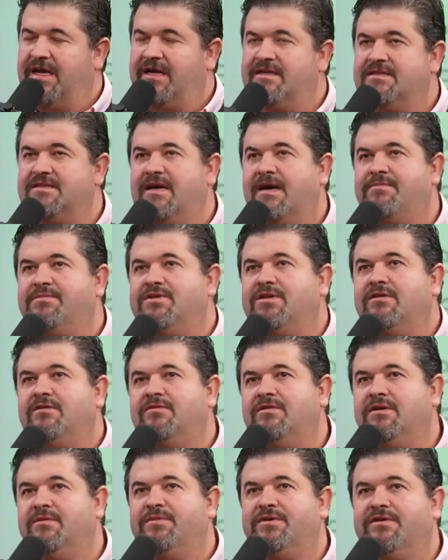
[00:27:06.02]
That is
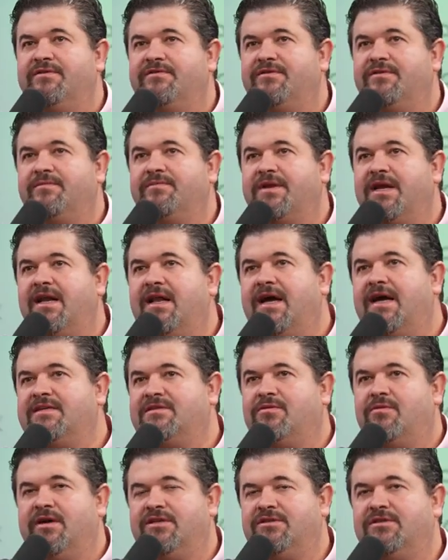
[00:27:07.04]
absolutely beautiful.
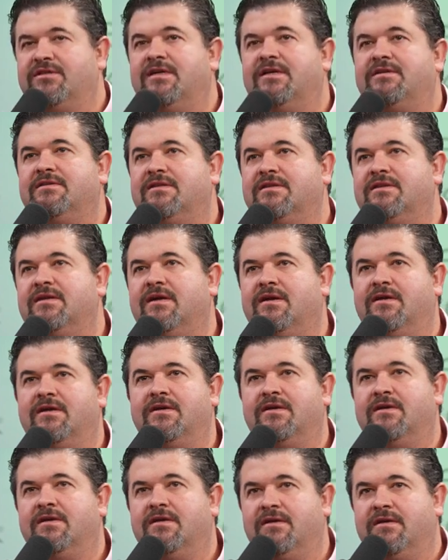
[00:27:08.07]
Last question, Erton.
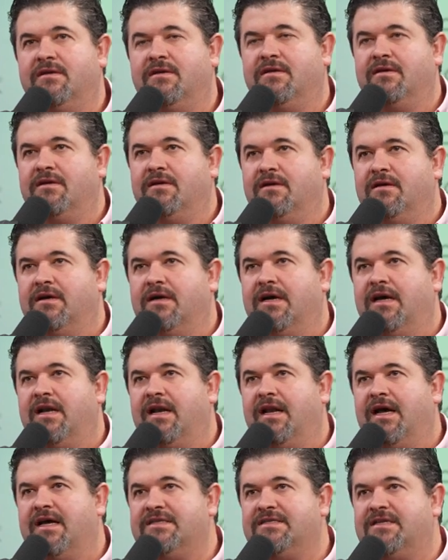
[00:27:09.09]
Uh,
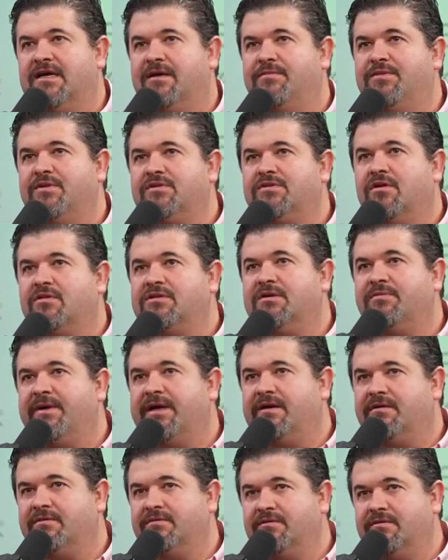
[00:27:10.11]
last time you talked
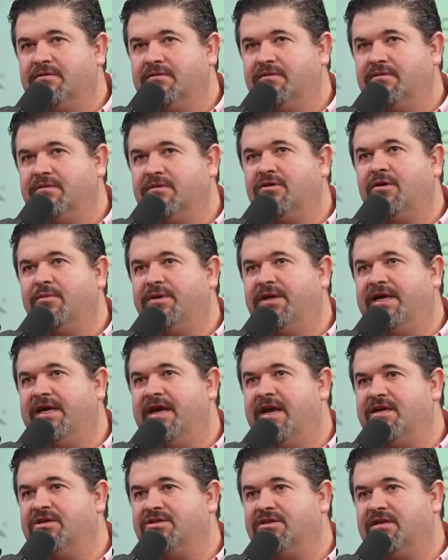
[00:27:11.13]
about
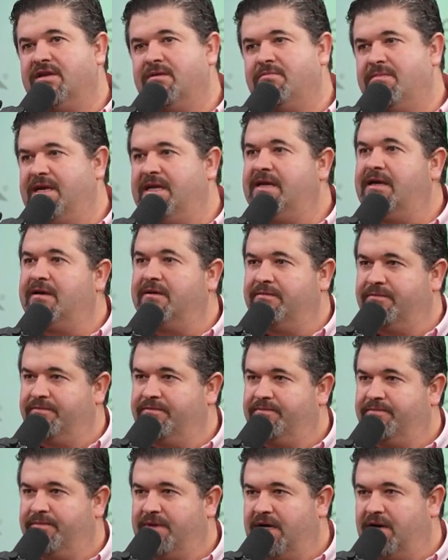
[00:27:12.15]
communication and media.
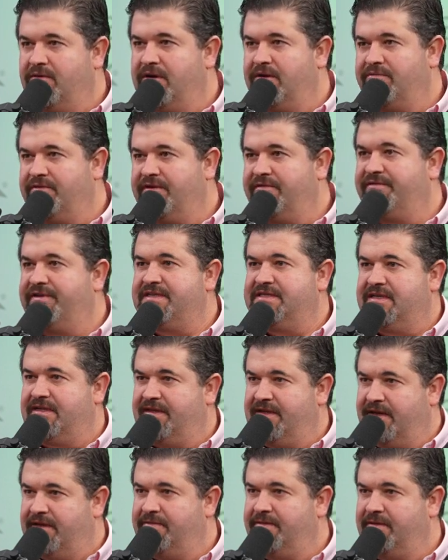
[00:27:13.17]
I want to revisit
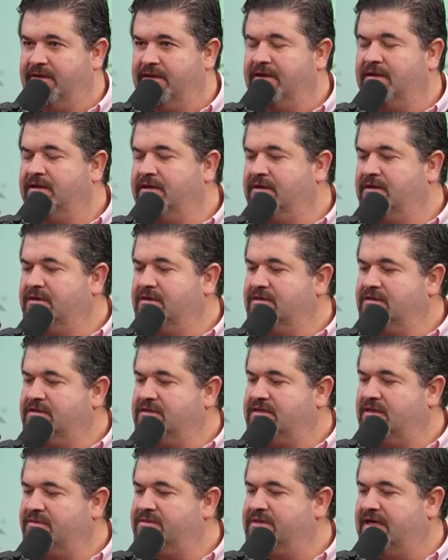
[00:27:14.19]
that. Okay.
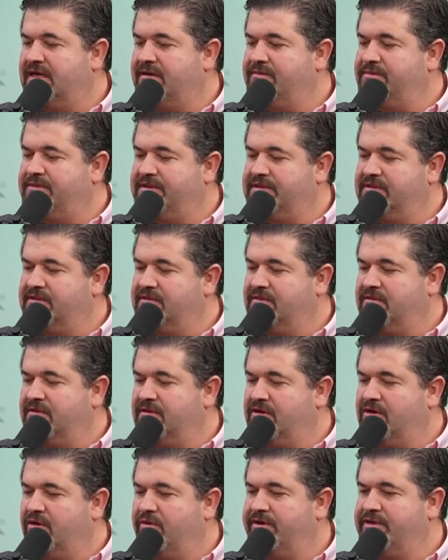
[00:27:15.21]
Sometimes
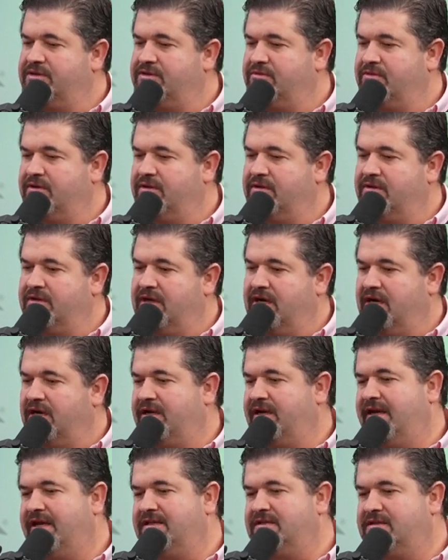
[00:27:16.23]
going to an
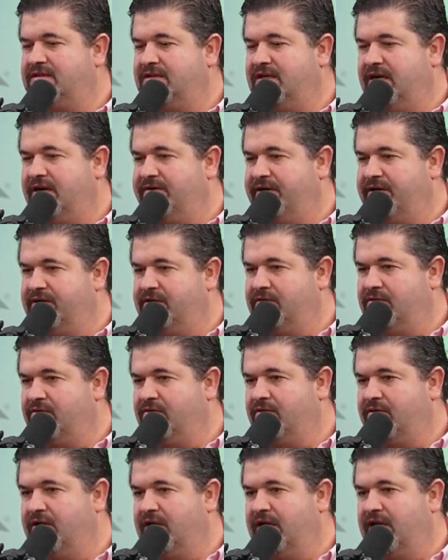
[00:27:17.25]
unentered area
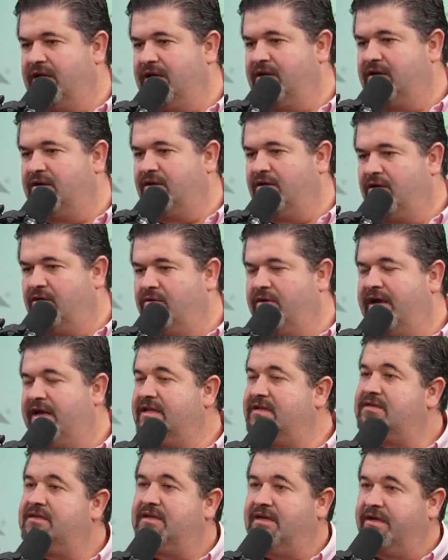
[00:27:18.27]
or a low
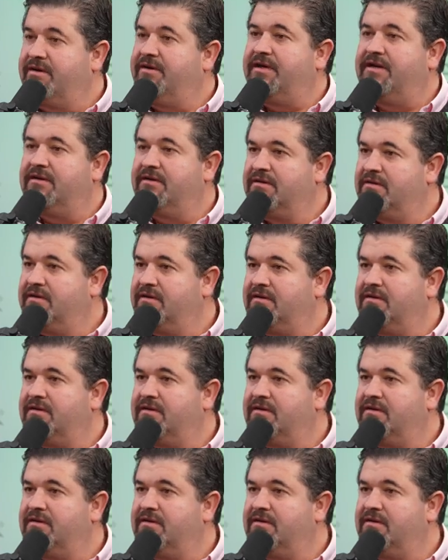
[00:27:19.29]
entered area